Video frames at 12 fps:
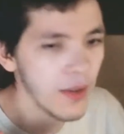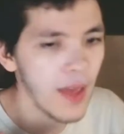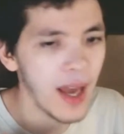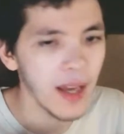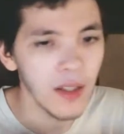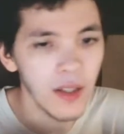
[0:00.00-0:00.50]

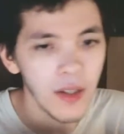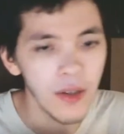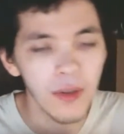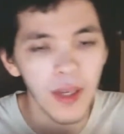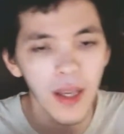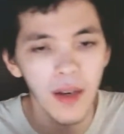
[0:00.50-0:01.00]
that
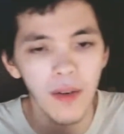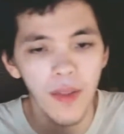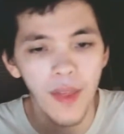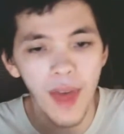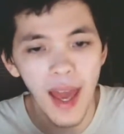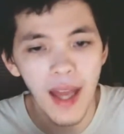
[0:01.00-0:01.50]
you can
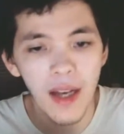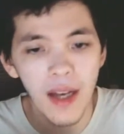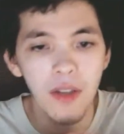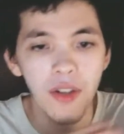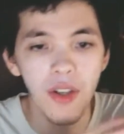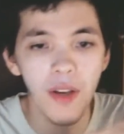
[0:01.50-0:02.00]
then
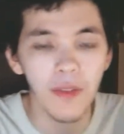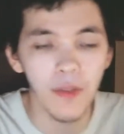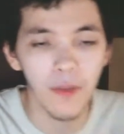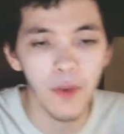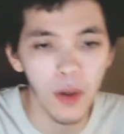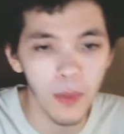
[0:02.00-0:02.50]
shift
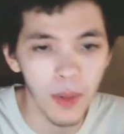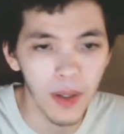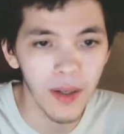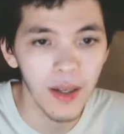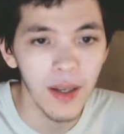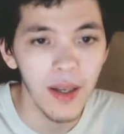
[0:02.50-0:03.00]

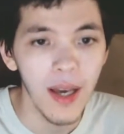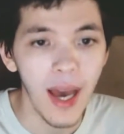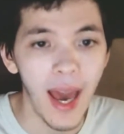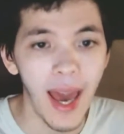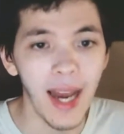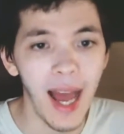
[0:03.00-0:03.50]
forward
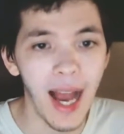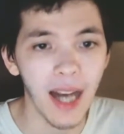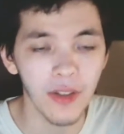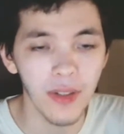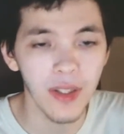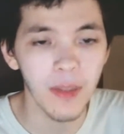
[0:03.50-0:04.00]
and
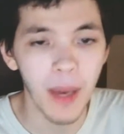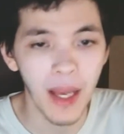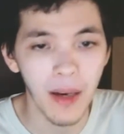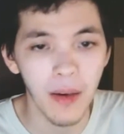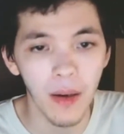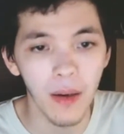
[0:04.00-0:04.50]
actually
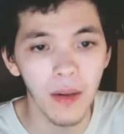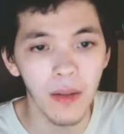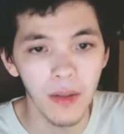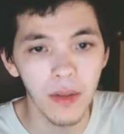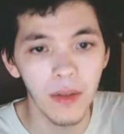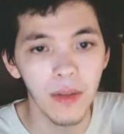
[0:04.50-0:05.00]

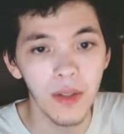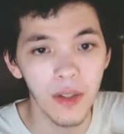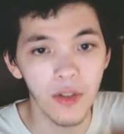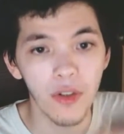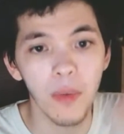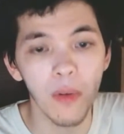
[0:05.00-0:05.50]

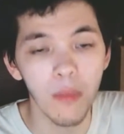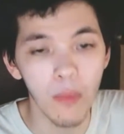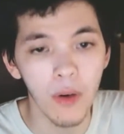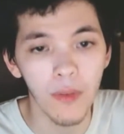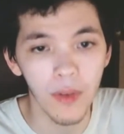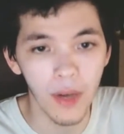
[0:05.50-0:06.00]
distribute
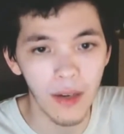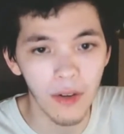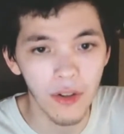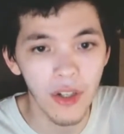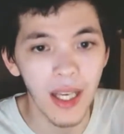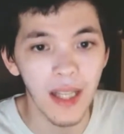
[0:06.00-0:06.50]
more of your
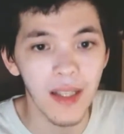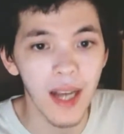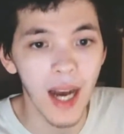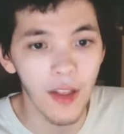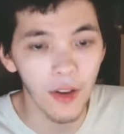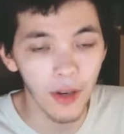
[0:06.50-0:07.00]
energy into
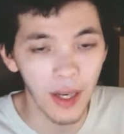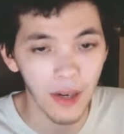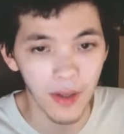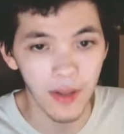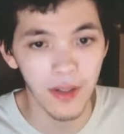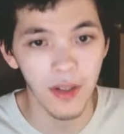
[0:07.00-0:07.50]
other
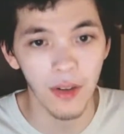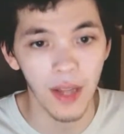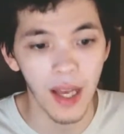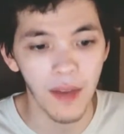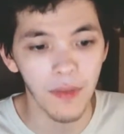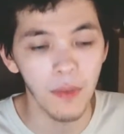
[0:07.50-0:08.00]
areas in your
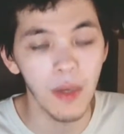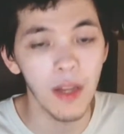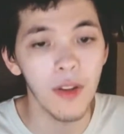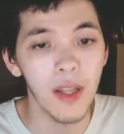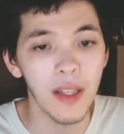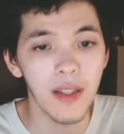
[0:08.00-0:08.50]
life,
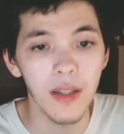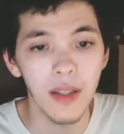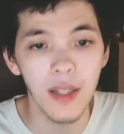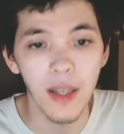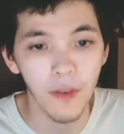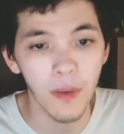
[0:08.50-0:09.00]
whether that's
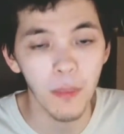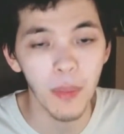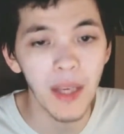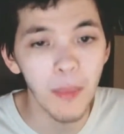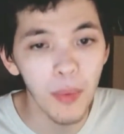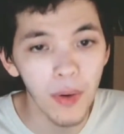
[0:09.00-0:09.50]
different
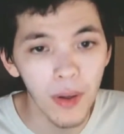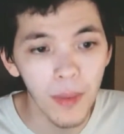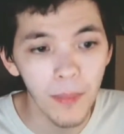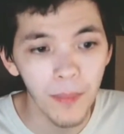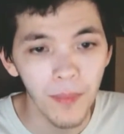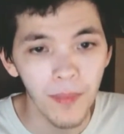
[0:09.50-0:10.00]
people
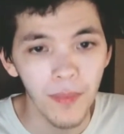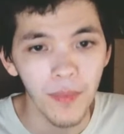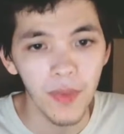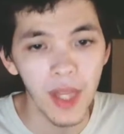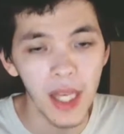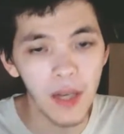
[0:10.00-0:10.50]

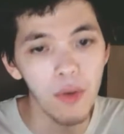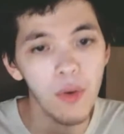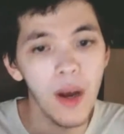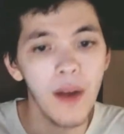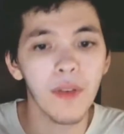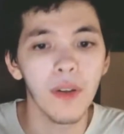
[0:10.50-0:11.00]
than
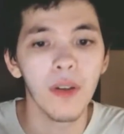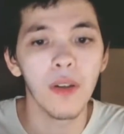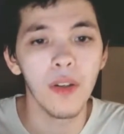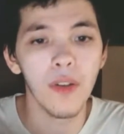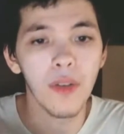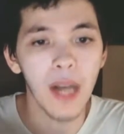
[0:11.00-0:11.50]
whoever
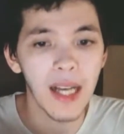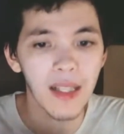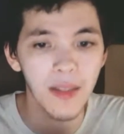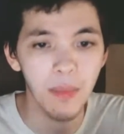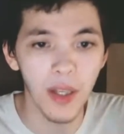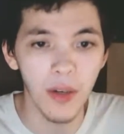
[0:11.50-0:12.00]
you got
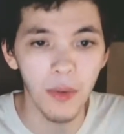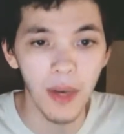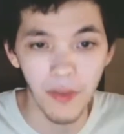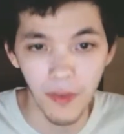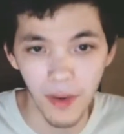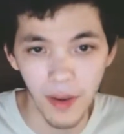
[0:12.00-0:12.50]
split away
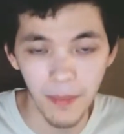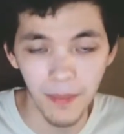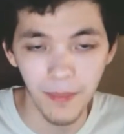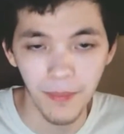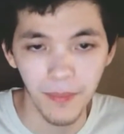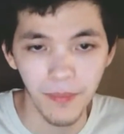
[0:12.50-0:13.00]
from,
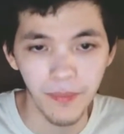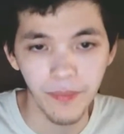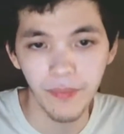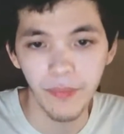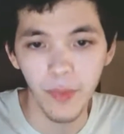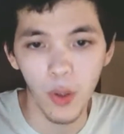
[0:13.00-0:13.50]

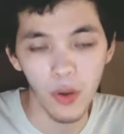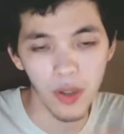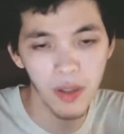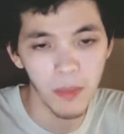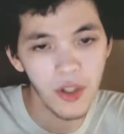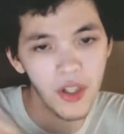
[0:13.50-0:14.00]
or
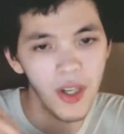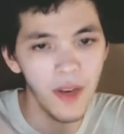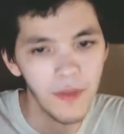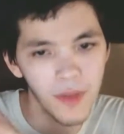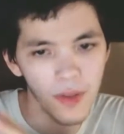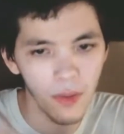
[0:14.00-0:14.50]
some
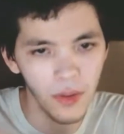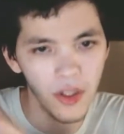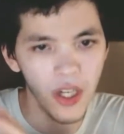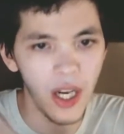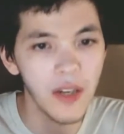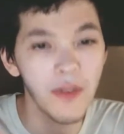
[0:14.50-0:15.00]
shift or
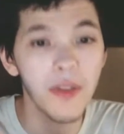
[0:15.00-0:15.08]
change of